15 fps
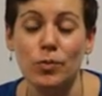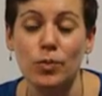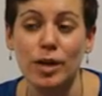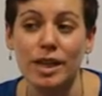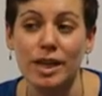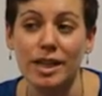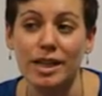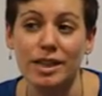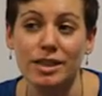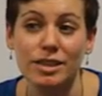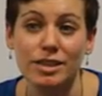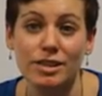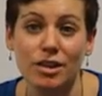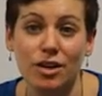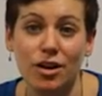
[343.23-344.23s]
We think it's
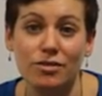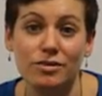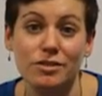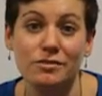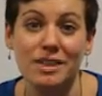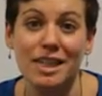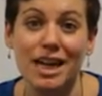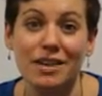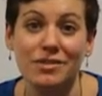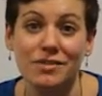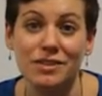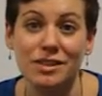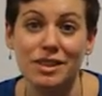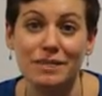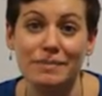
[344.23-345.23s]
often really
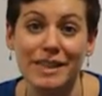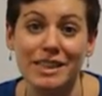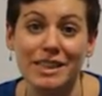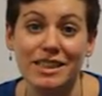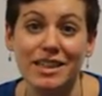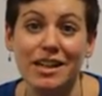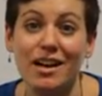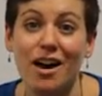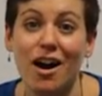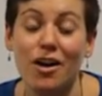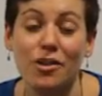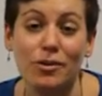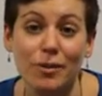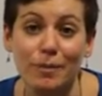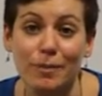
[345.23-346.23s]
helpful to speak to
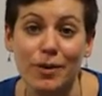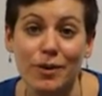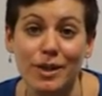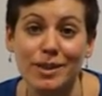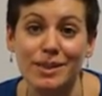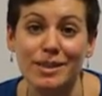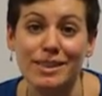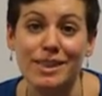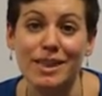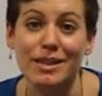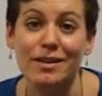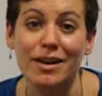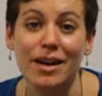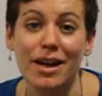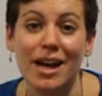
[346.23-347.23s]
other employers
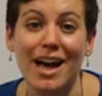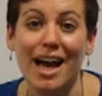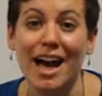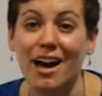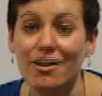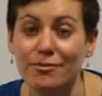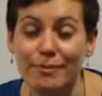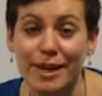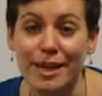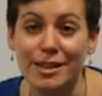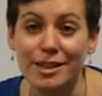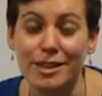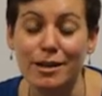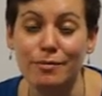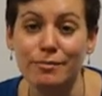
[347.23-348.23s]
that have made
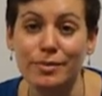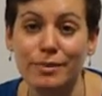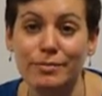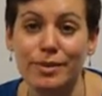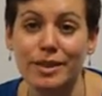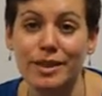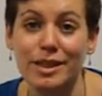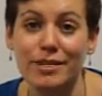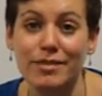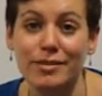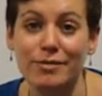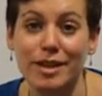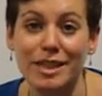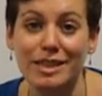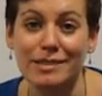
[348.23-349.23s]
the jump and put the
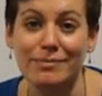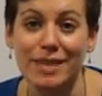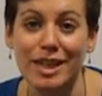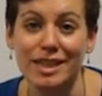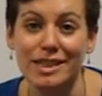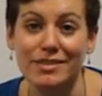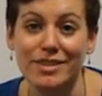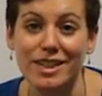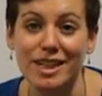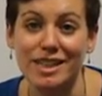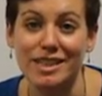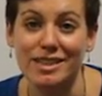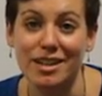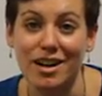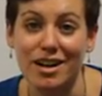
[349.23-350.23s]
living wage in place for
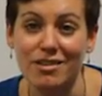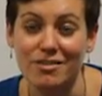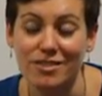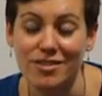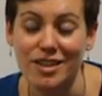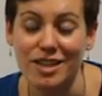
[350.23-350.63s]
their staff.